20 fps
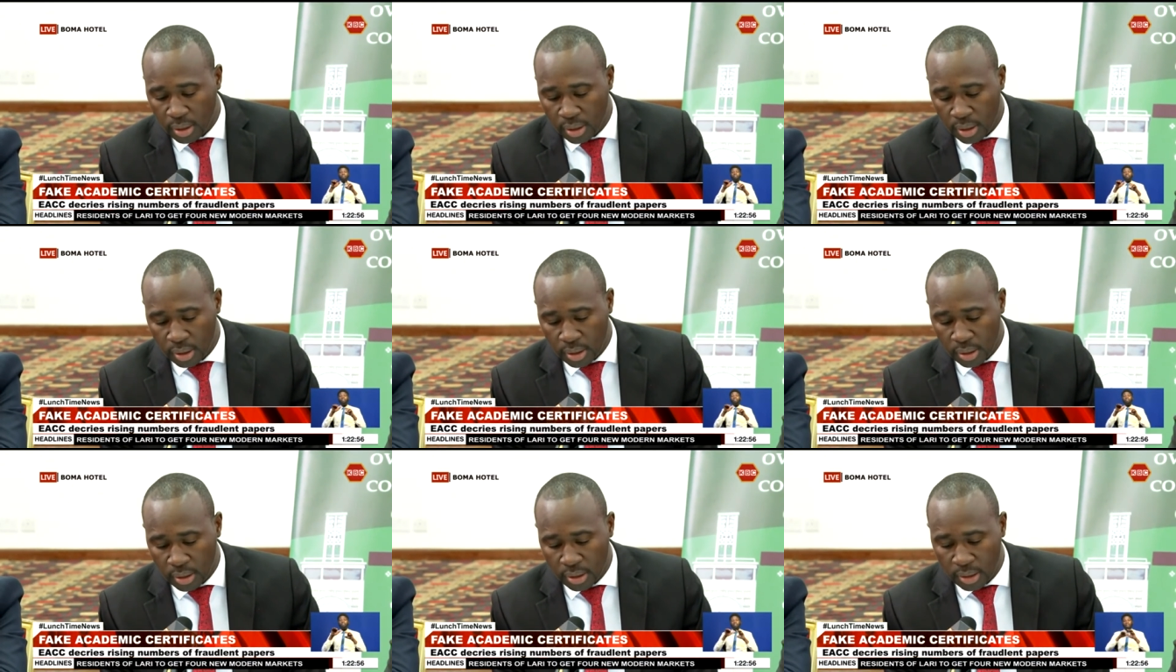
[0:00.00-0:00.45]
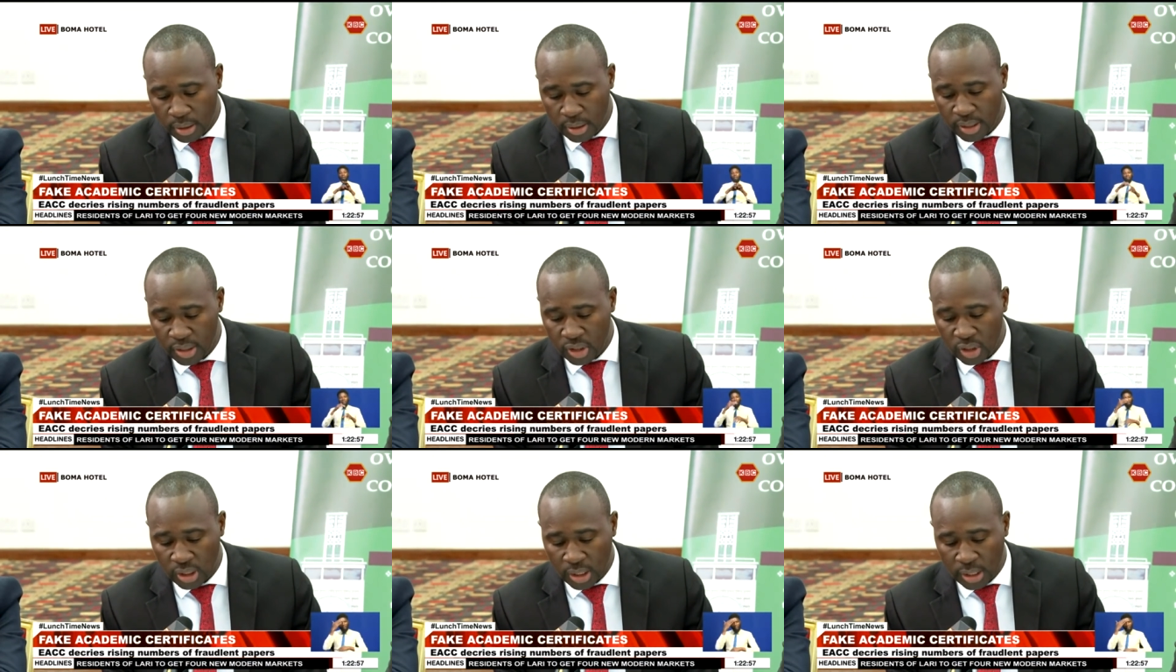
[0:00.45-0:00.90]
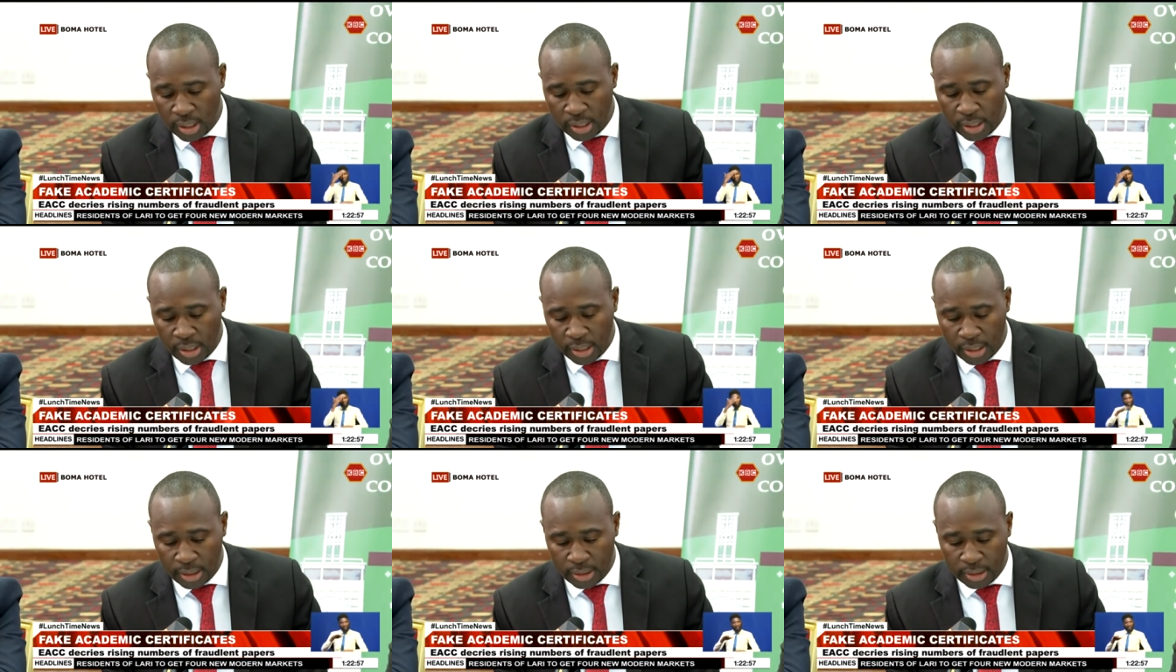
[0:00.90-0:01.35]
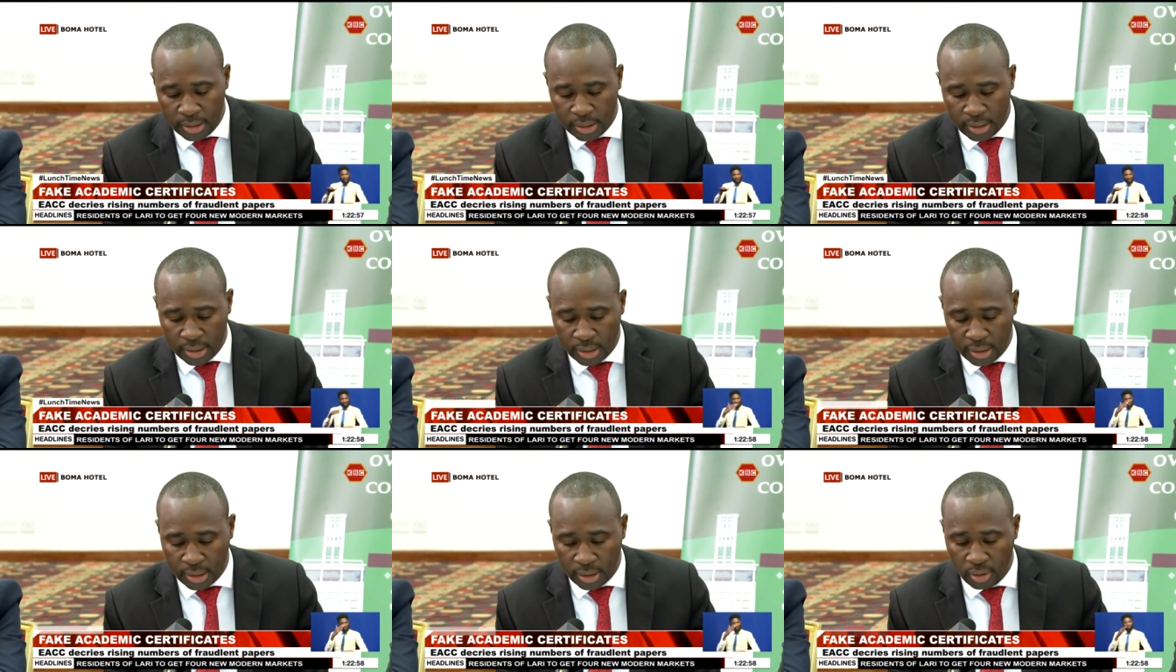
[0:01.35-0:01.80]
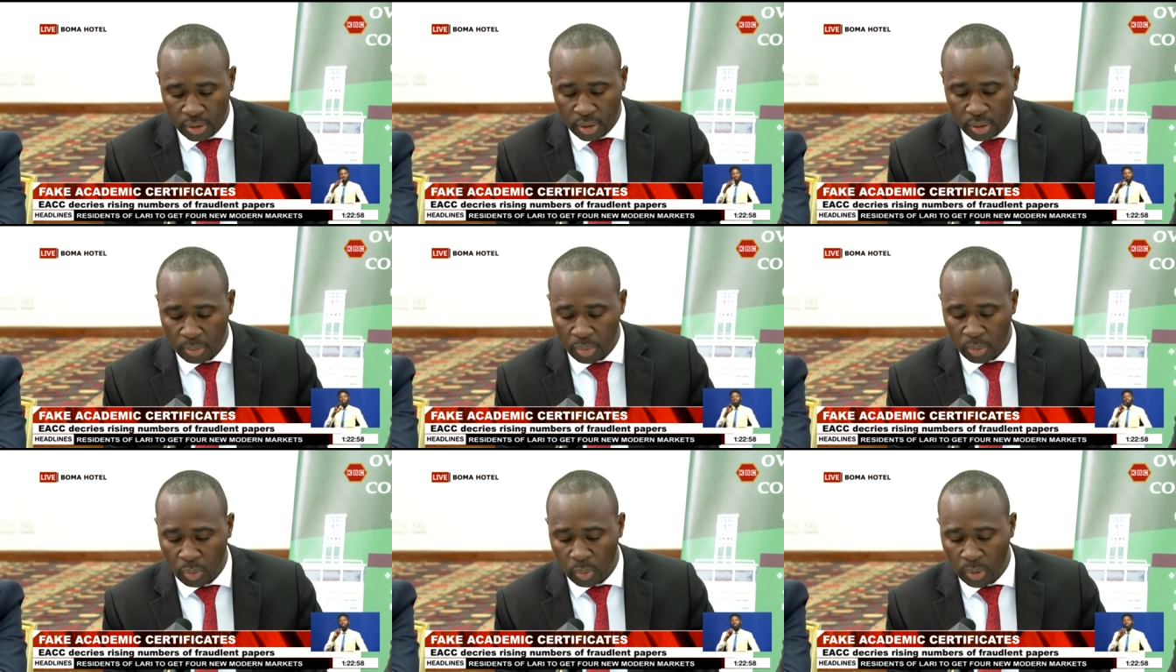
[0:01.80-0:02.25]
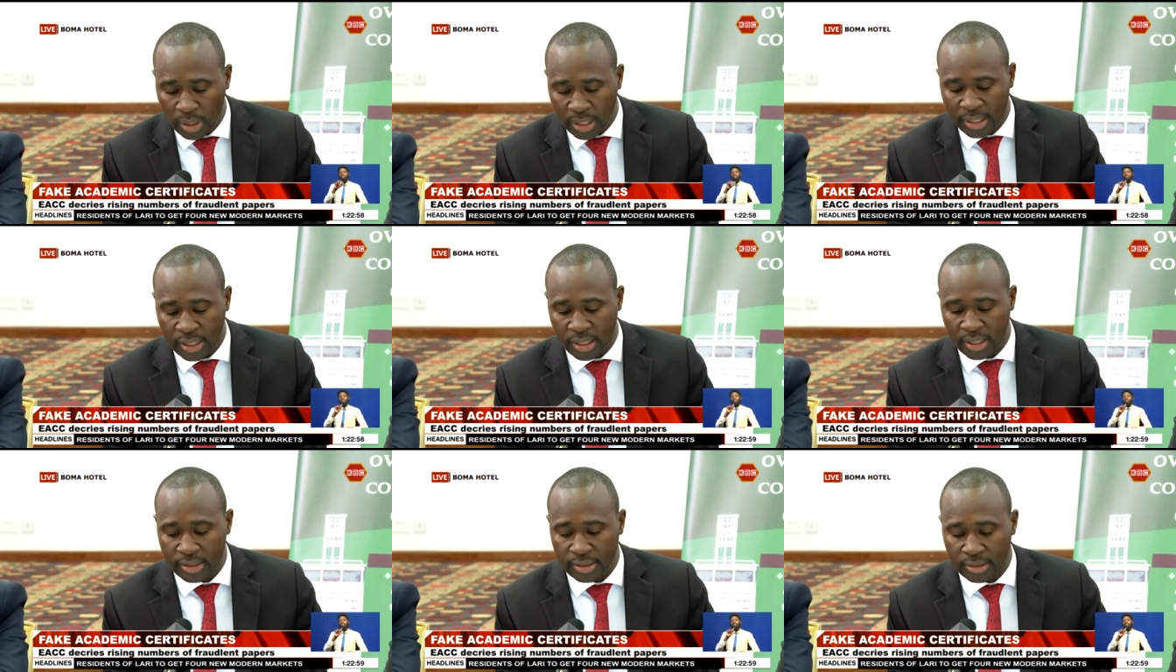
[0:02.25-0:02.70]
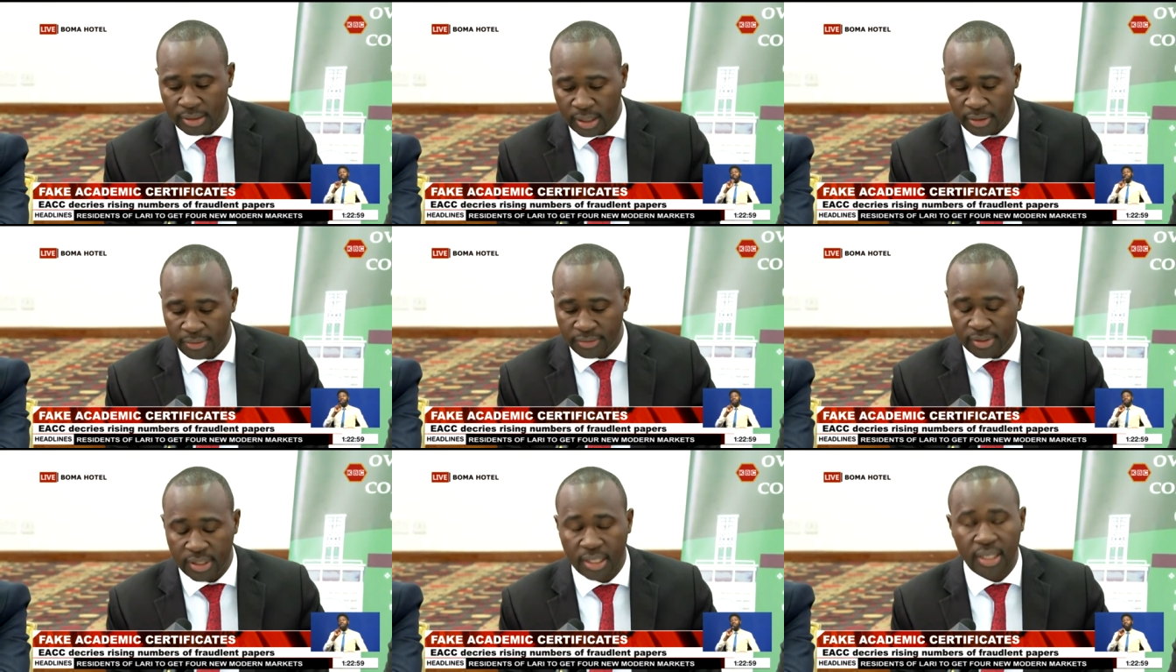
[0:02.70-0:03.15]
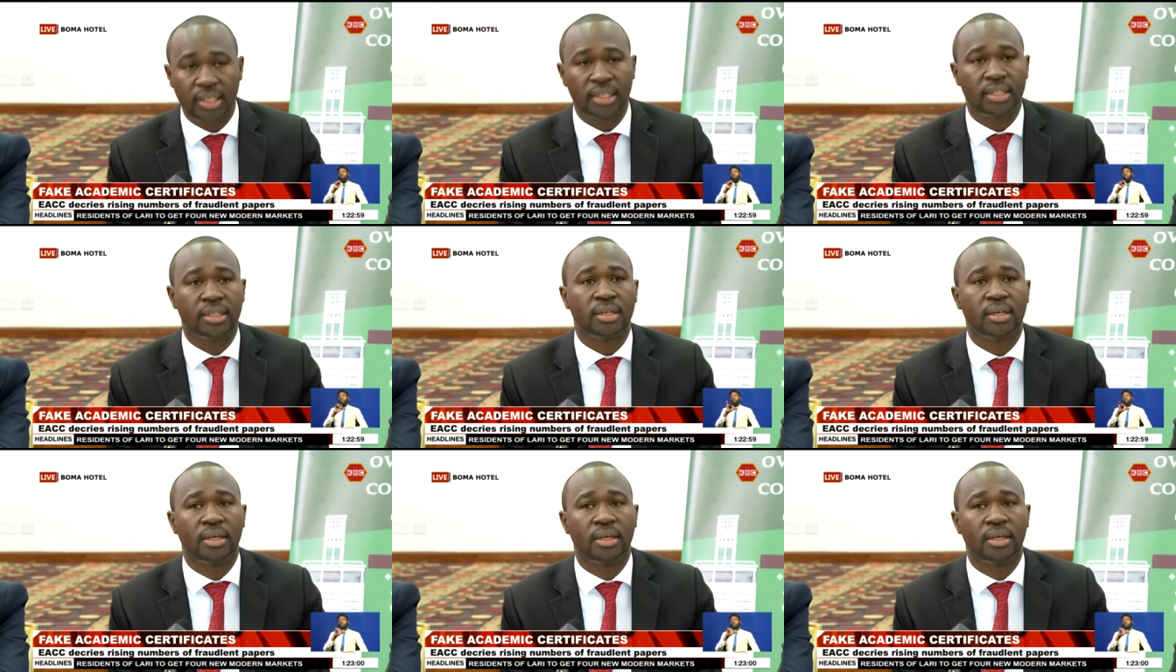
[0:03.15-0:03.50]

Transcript: the Chair and Honorable Mulanya have said.